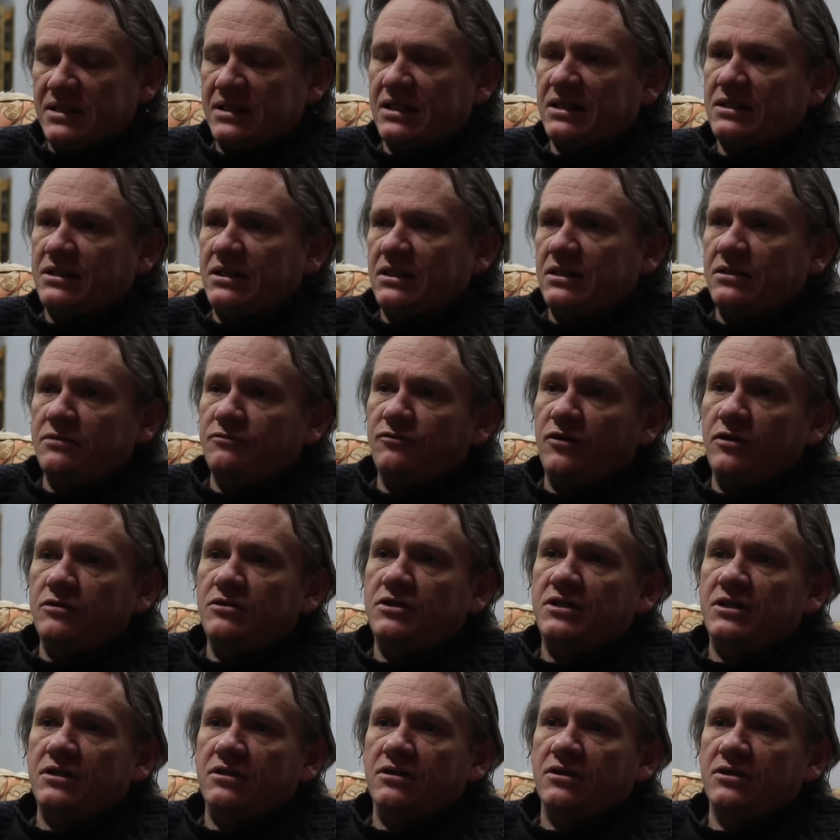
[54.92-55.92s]
biscuity
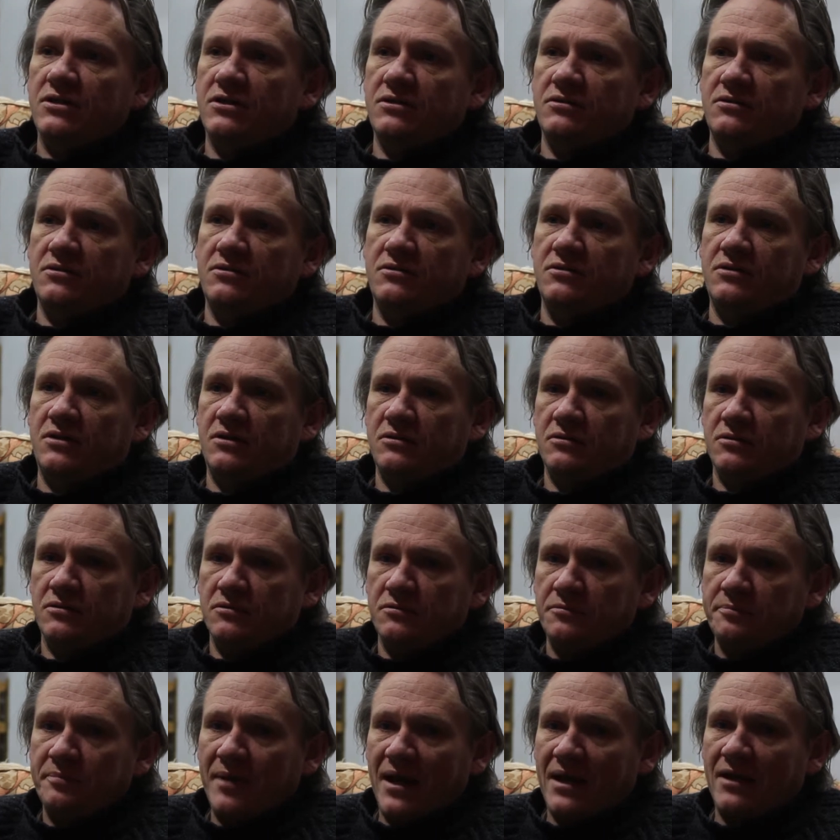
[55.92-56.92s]
roastiness
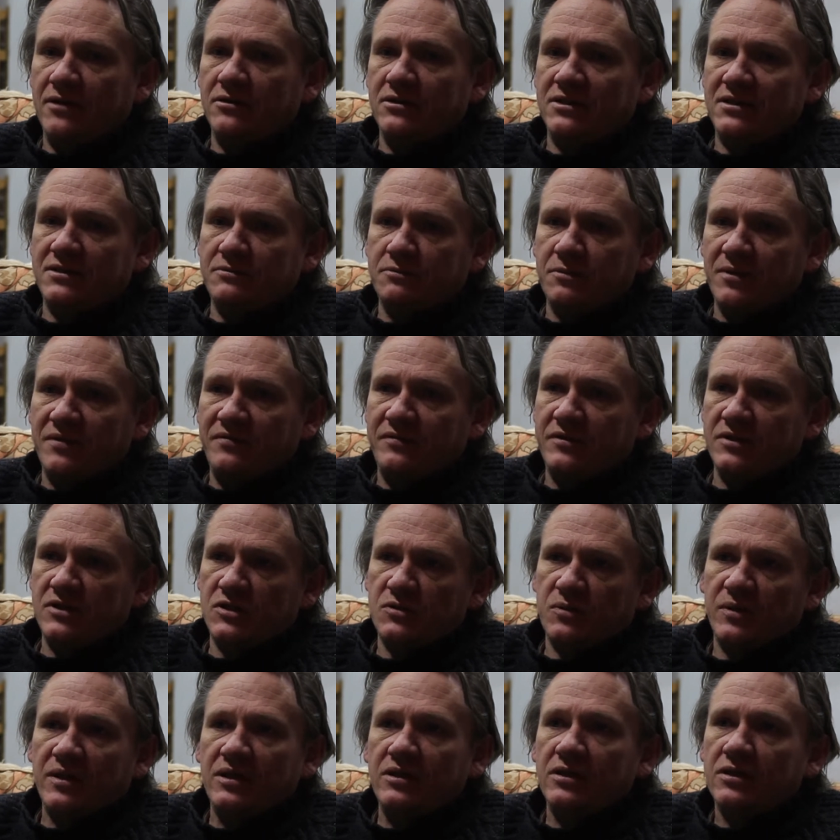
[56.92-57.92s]
to balance with the
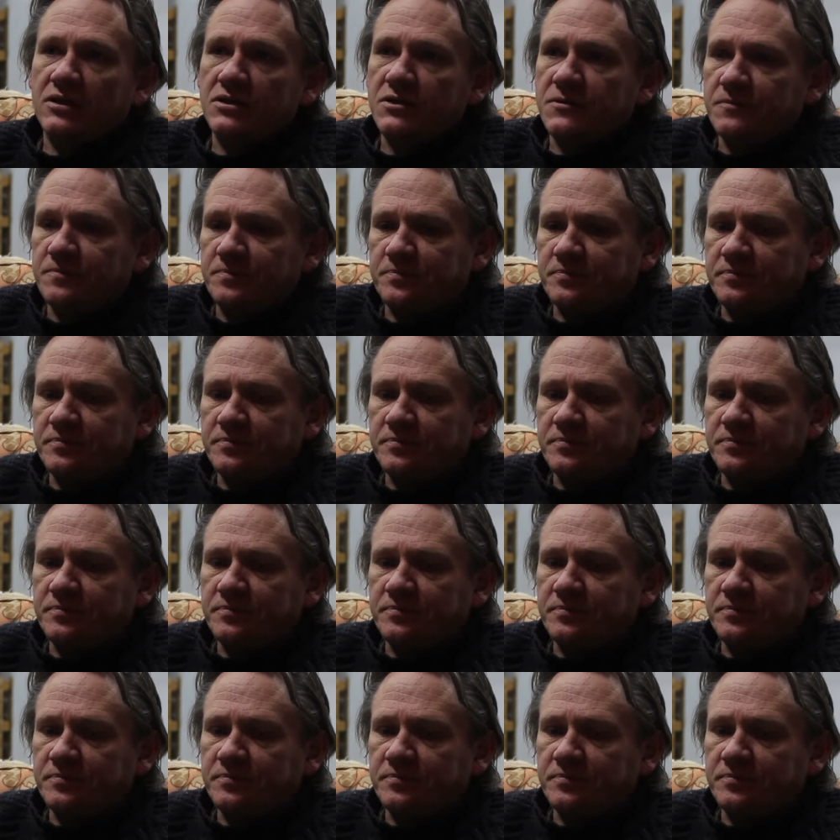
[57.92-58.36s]
sweetness.